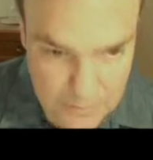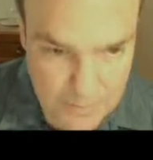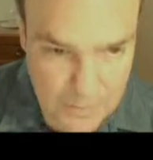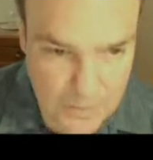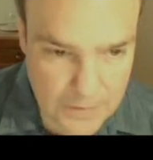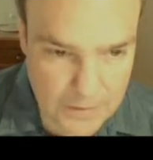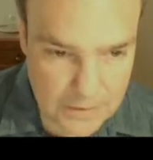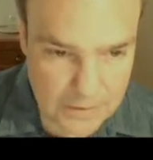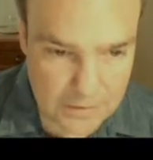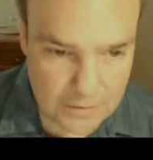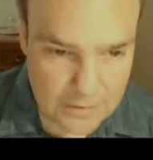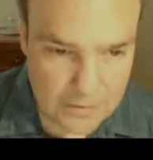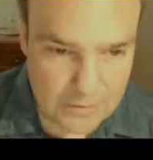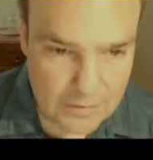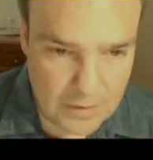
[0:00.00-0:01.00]

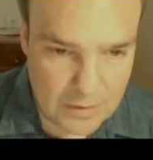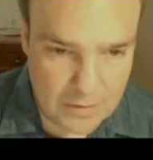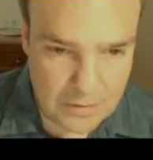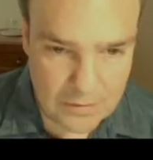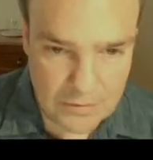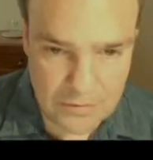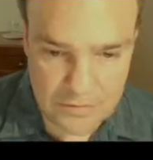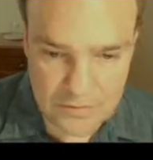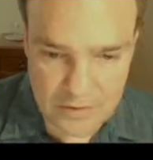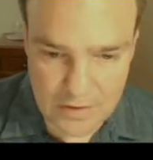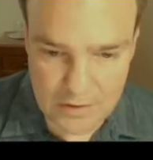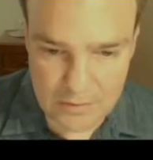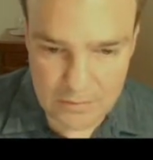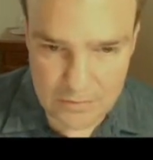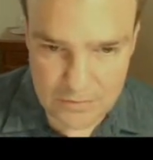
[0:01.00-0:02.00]
And this
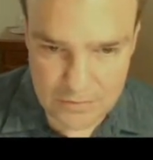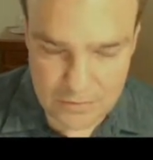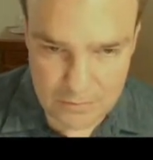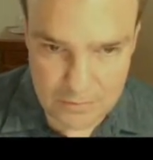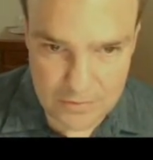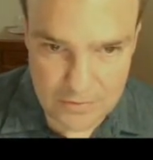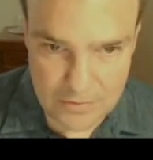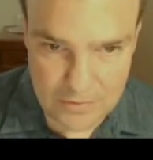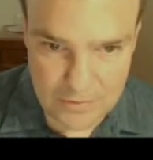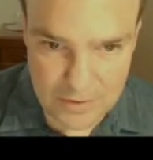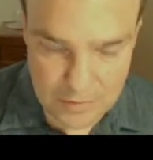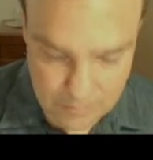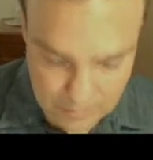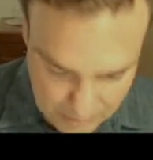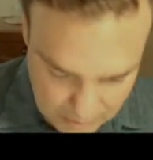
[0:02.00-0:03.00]
guy, what is his name?
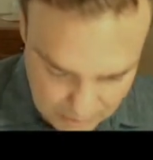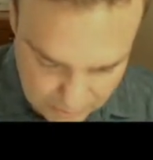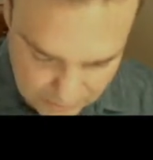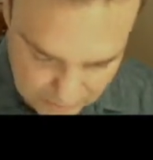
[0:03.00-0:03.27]
I don't think we